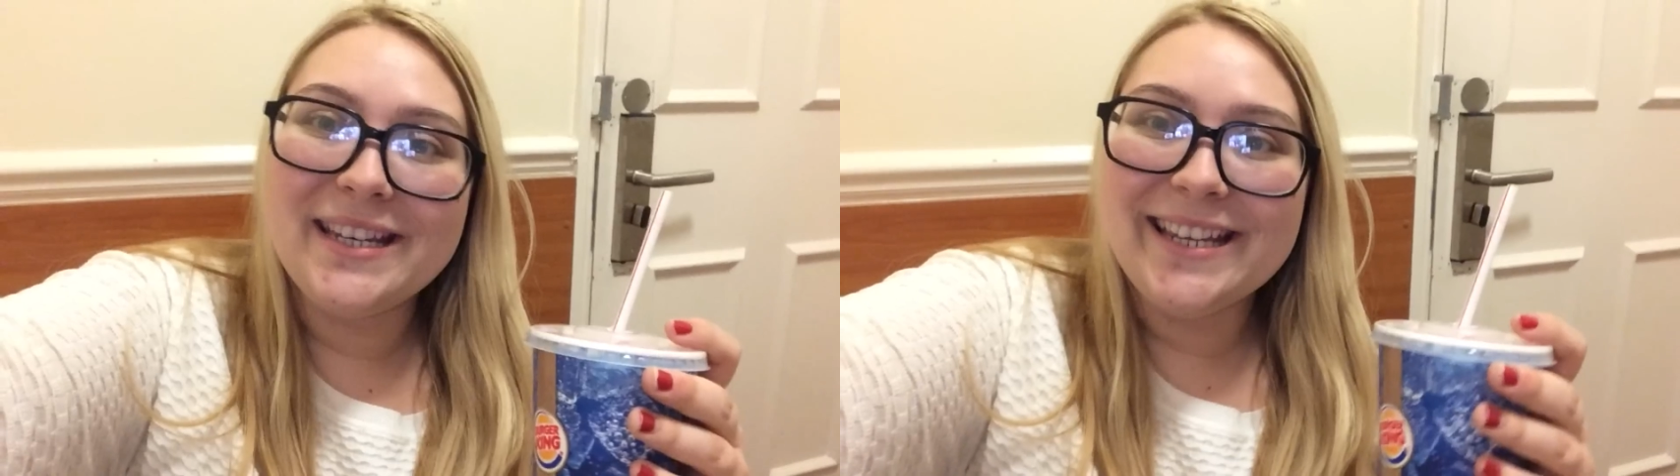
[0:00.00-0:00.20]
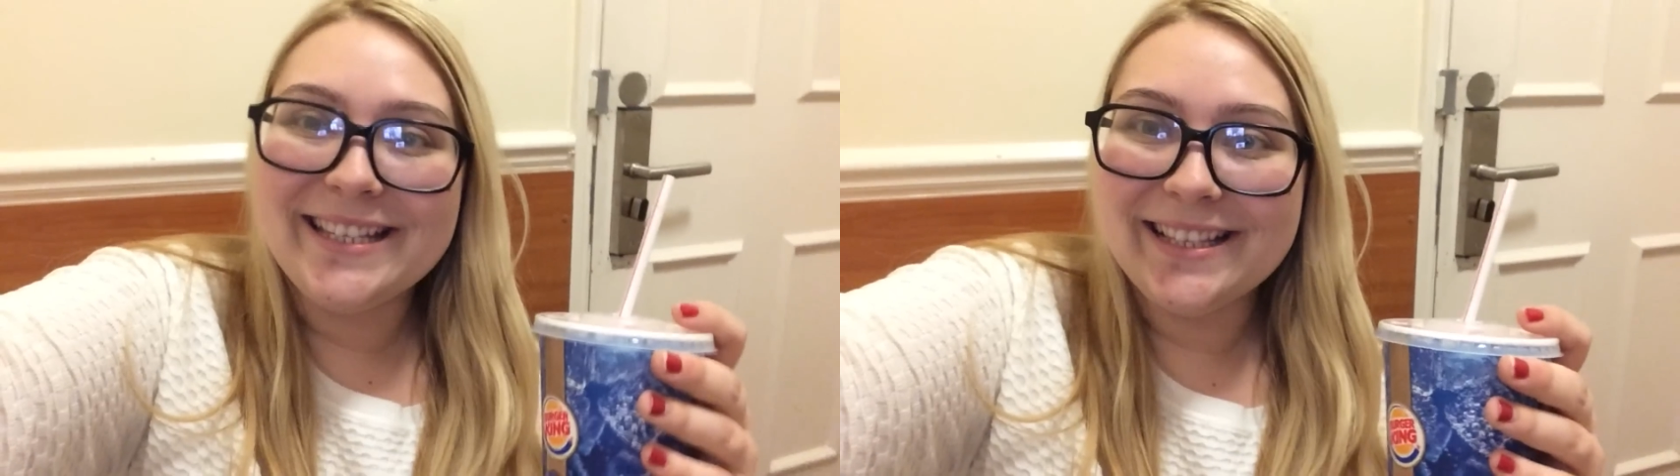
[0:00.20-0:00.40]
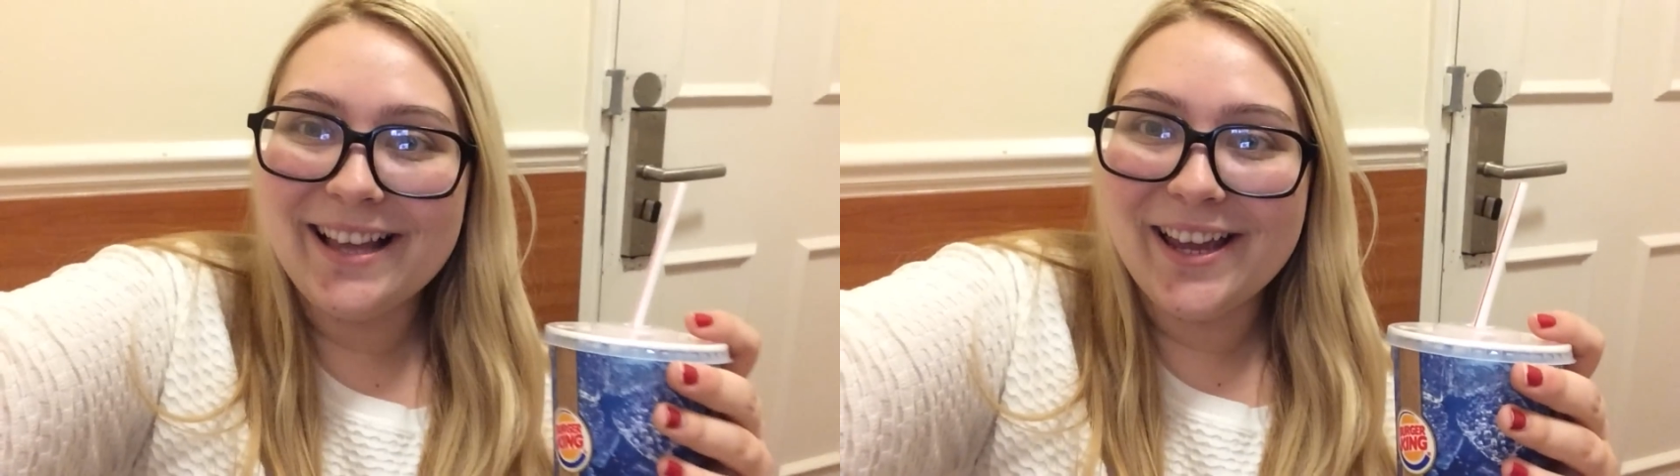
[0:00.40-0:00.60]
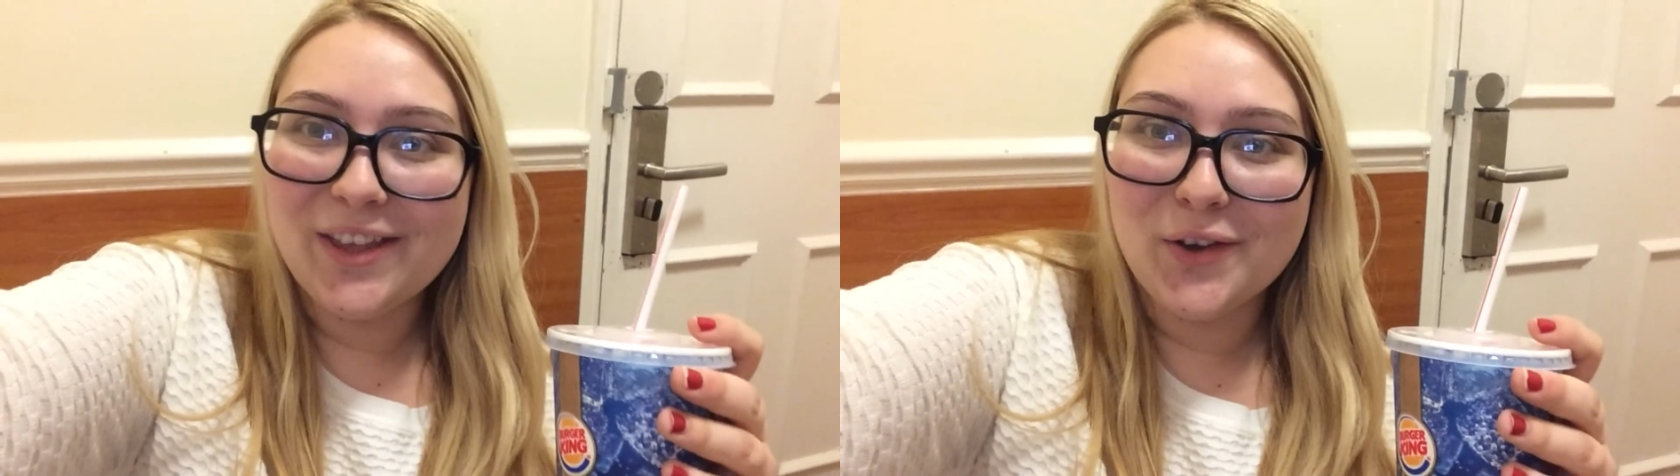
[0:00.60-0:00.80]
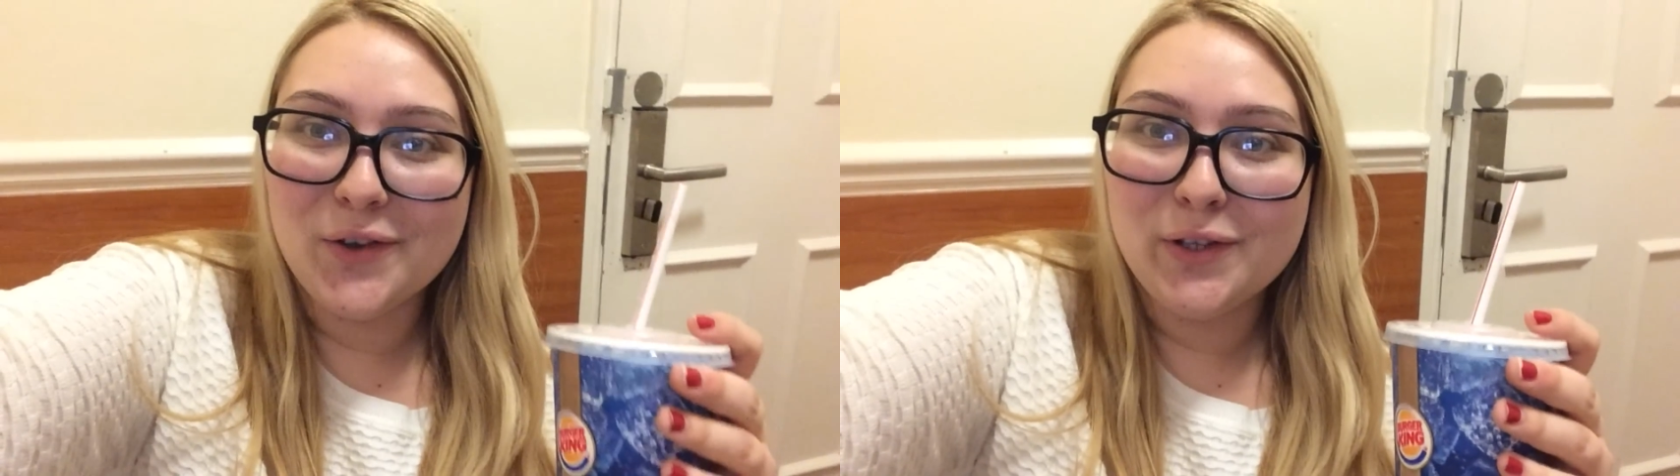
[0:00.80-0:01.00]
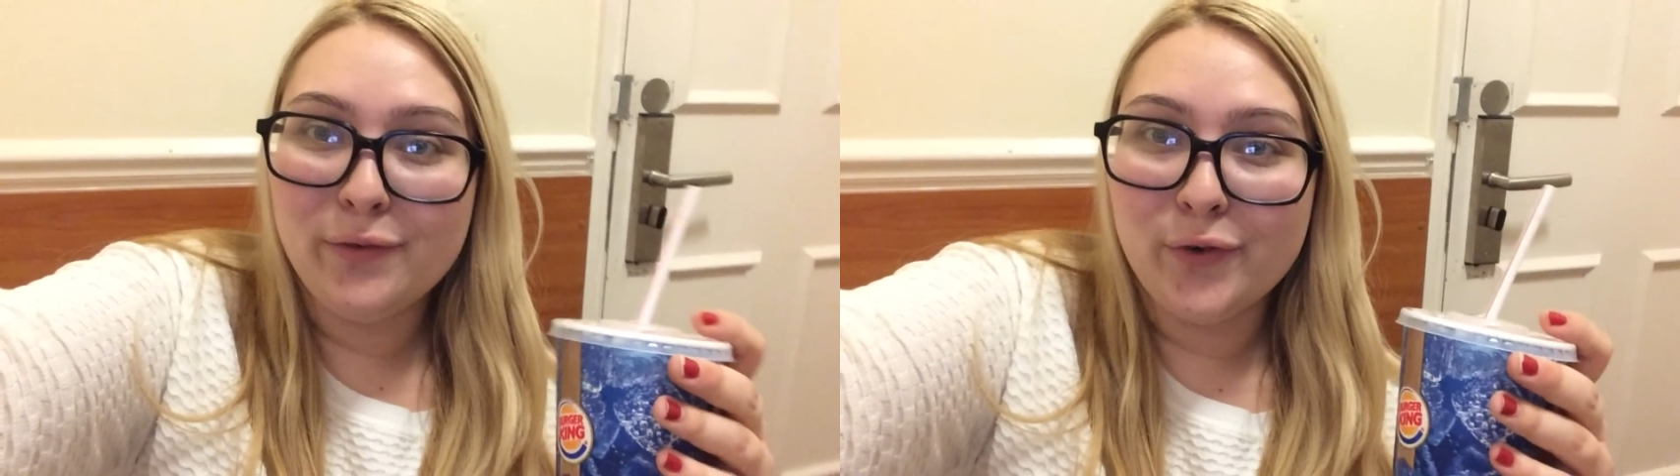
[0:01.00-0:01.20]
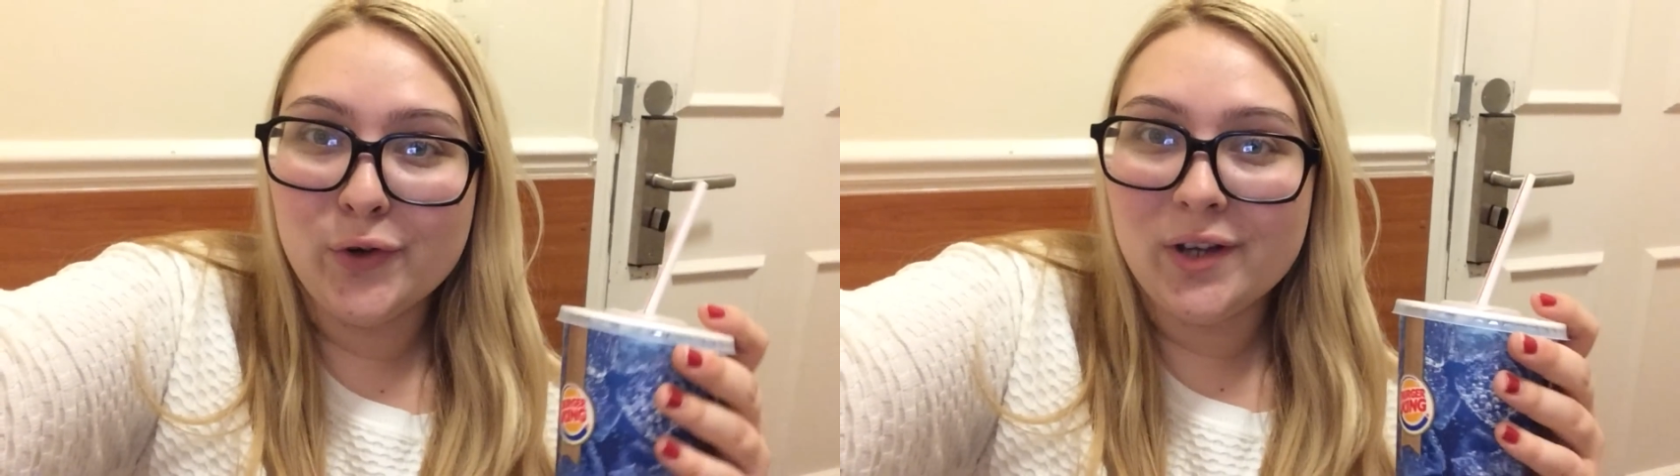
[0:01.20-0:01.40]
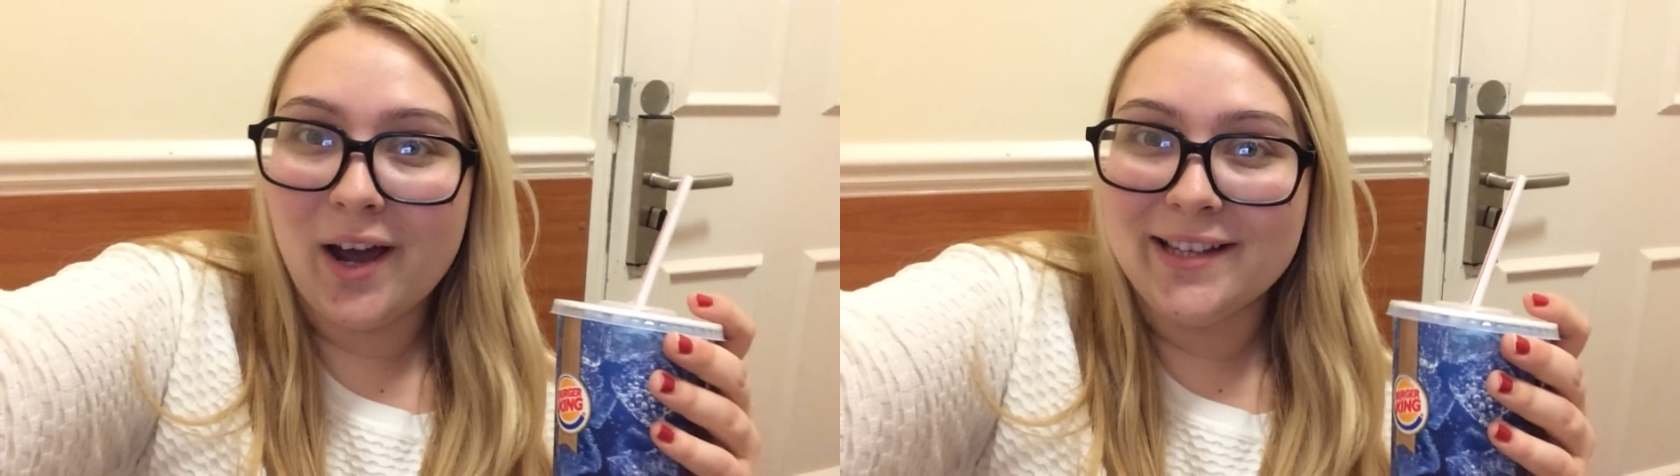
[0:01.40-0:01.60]
but it tastes like those
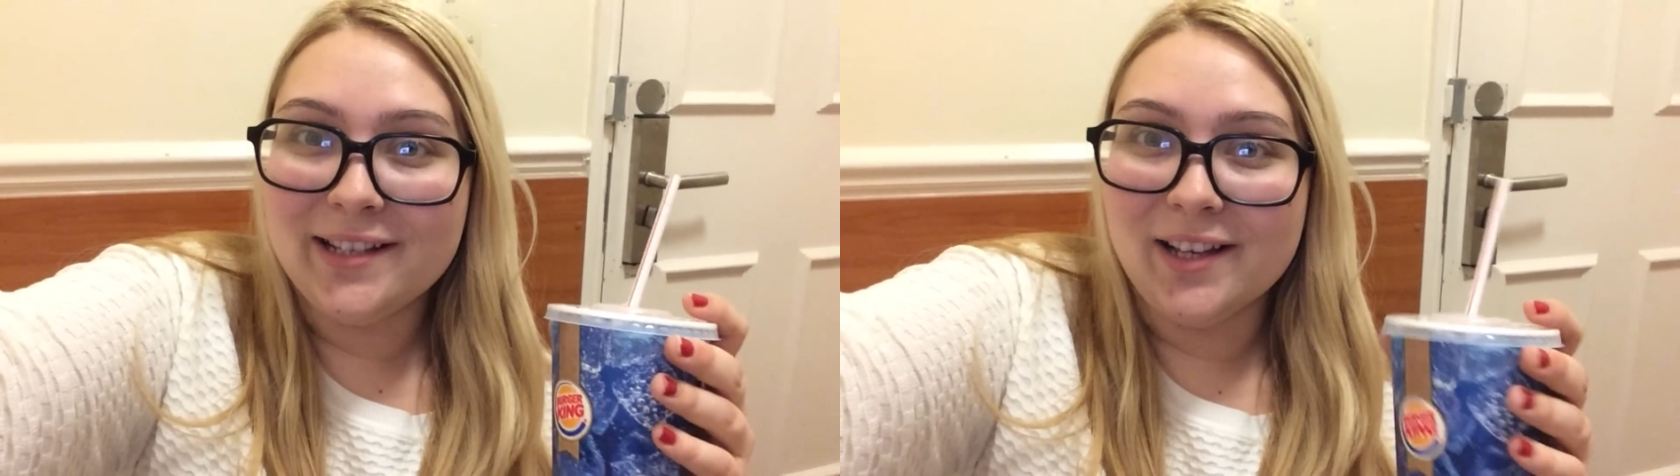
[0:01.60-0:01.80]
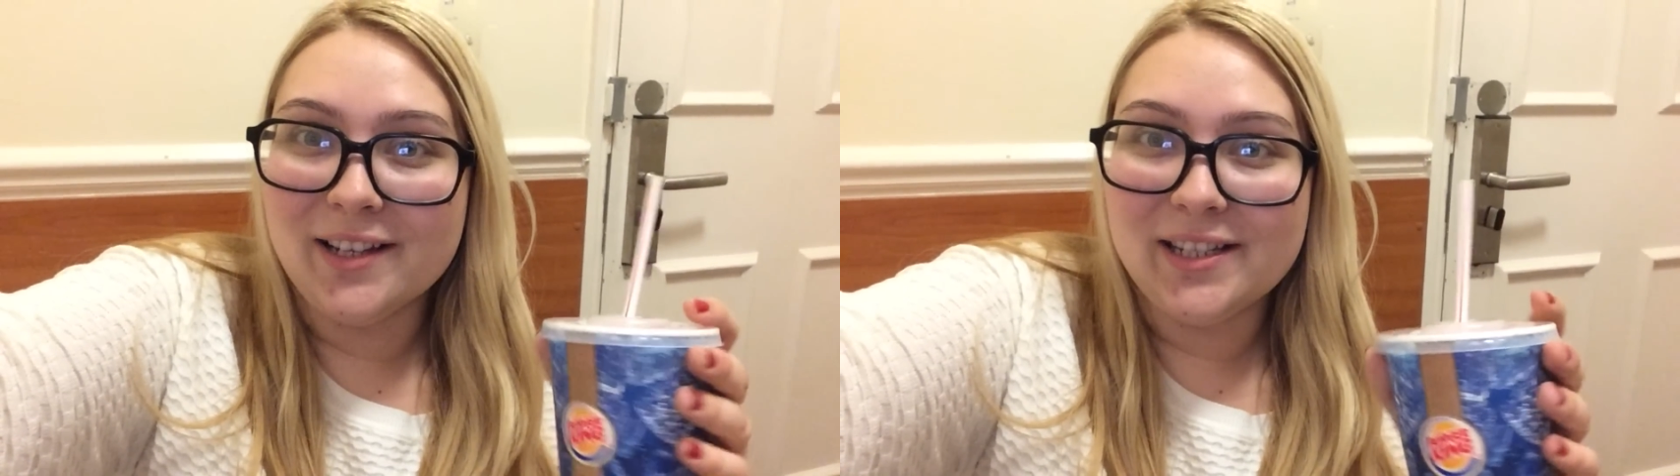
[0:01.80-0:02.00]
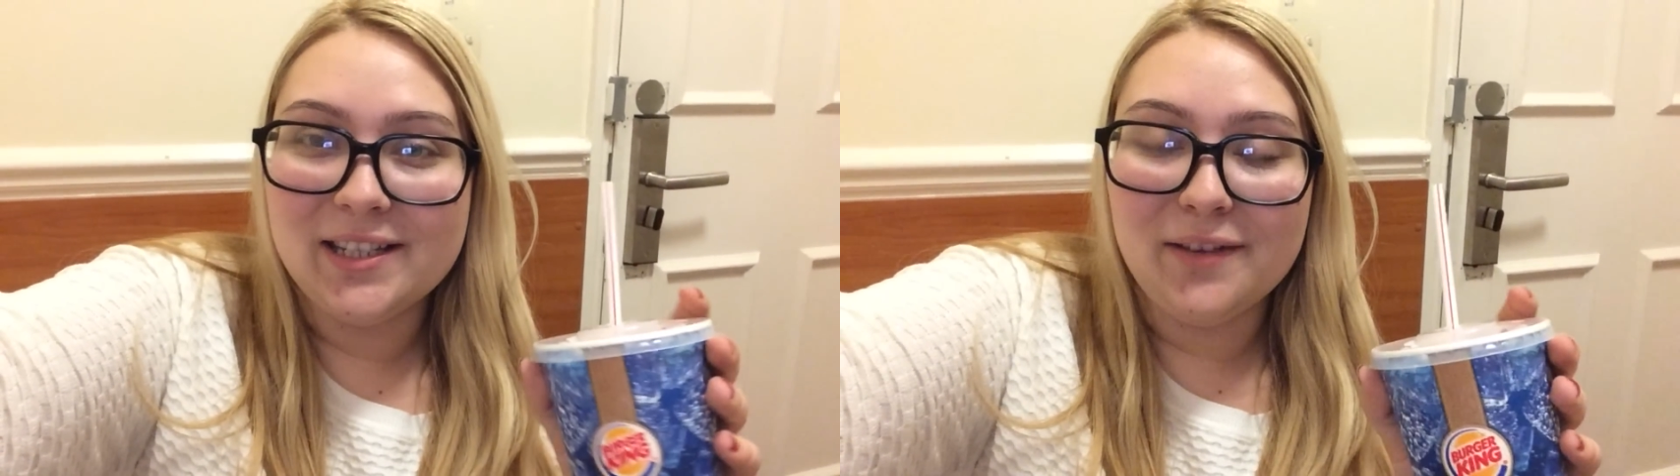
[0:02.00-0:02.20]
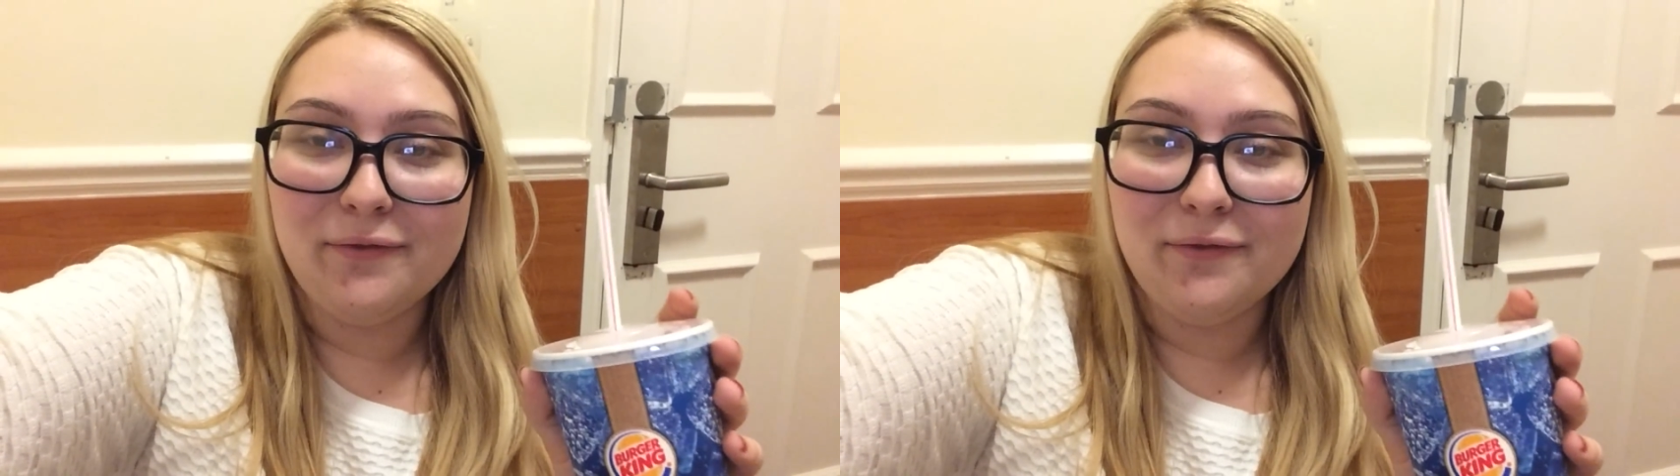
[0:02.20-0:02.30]
fruit ice lollies,